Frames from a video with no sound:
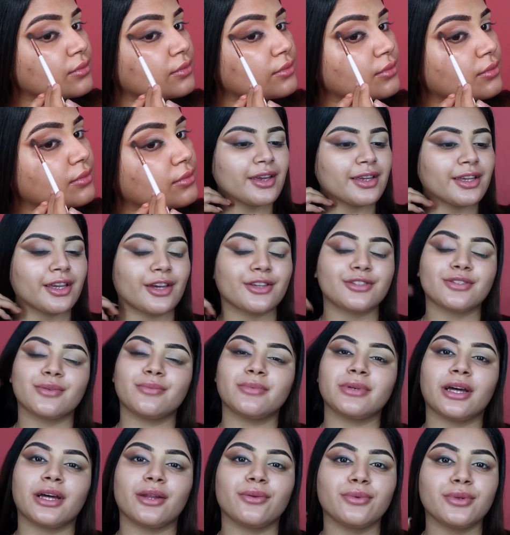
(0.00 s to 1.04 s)
Yeah, so I'm
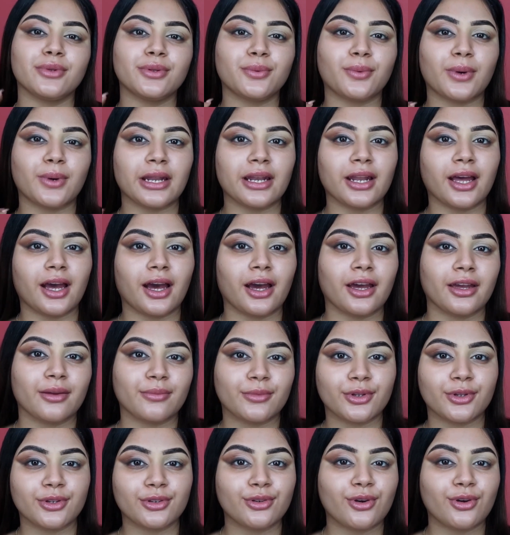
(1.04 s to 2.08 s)
done with one eye. I'm
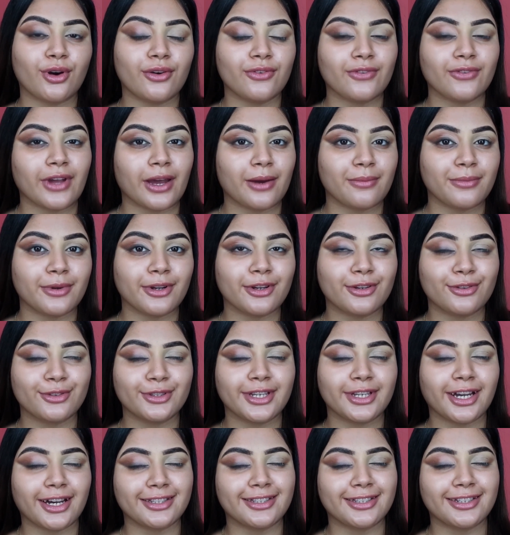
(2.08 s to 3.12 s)
gonna go off camera and do the
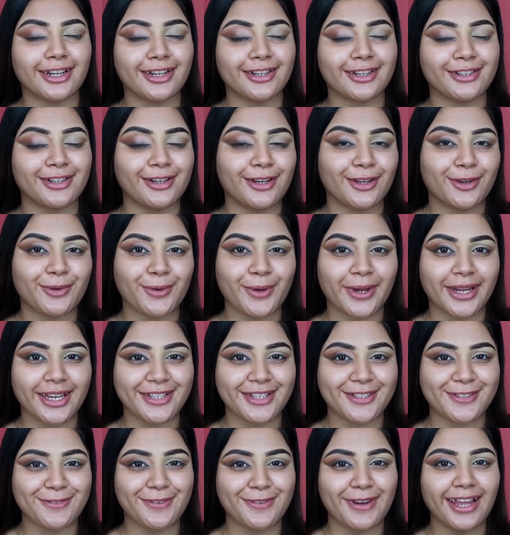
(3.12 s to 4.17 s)
other eye really quick
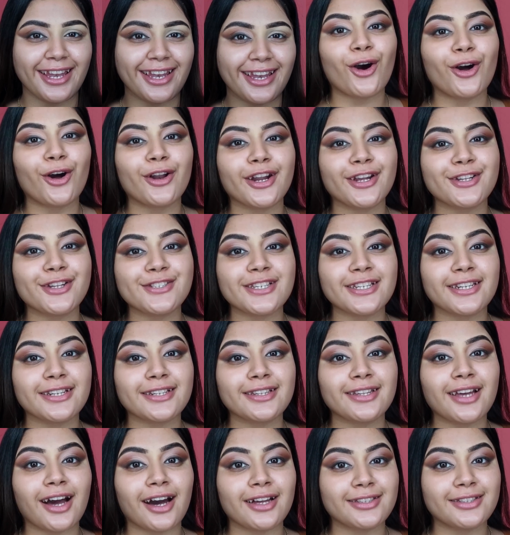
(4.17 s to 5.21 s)
as well. Alright, so I did
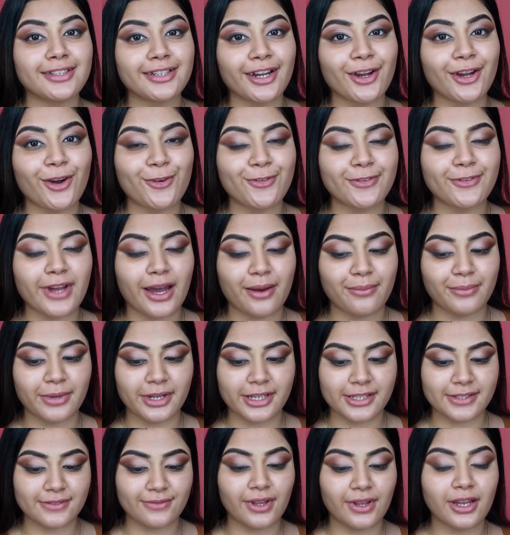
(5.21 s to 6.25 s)
the other eye off camera as
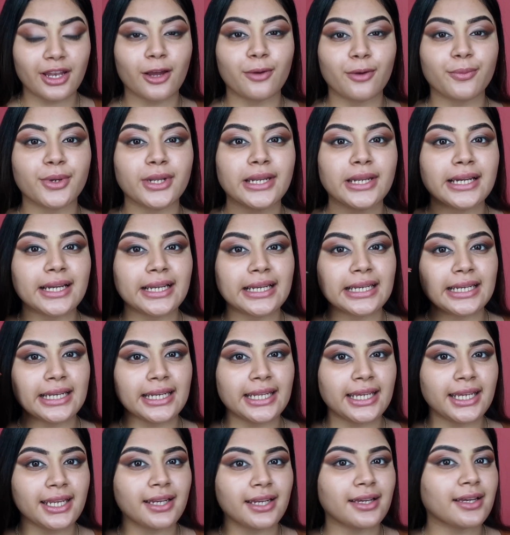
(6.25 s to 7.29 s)
well. Now I'm gonna
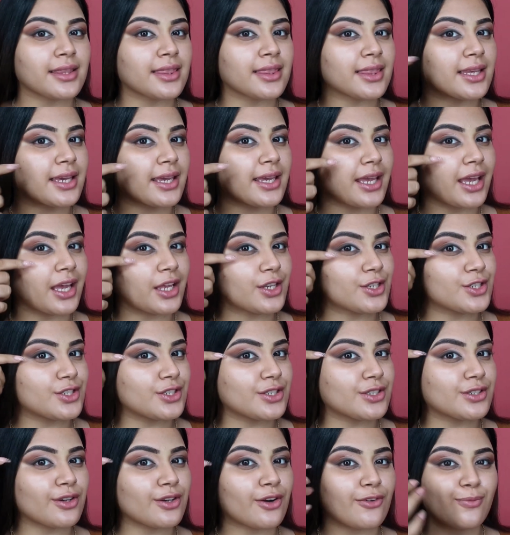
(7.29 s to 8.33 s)
clean the
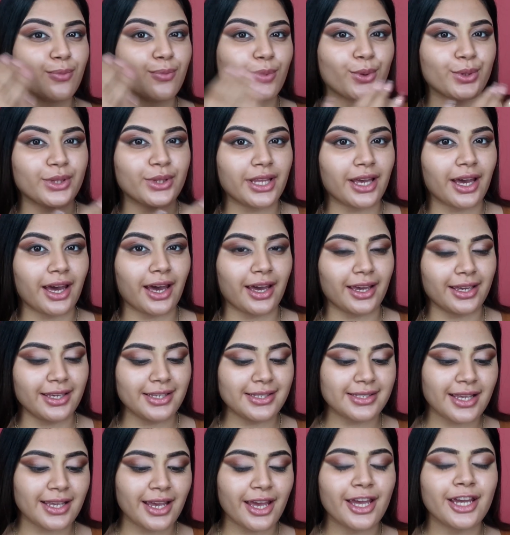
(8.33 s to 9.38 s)
edges of both the eyes
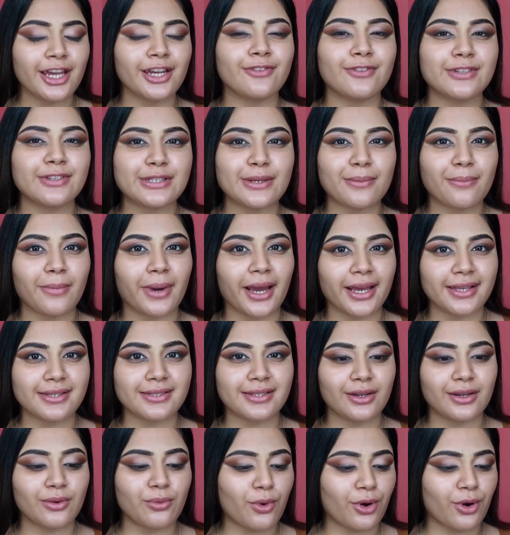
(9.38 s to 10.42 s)
with some
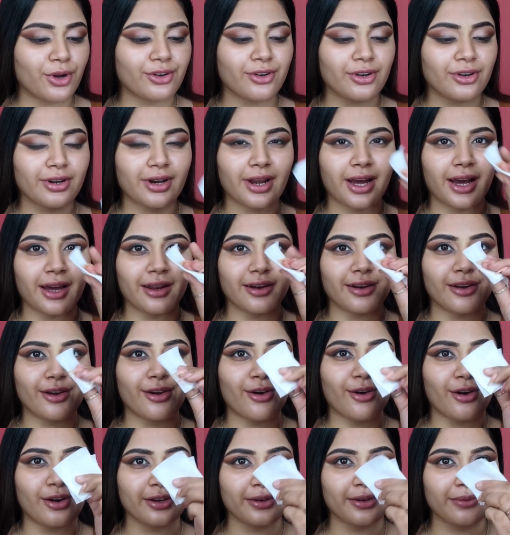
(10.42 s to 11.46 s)
micellar water and
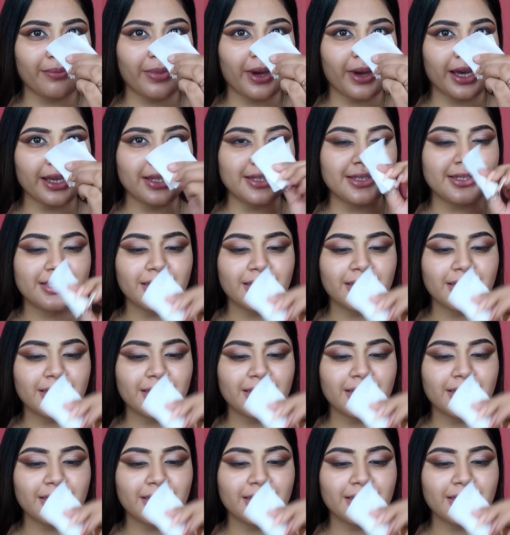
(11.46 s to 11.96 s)
cotton pads.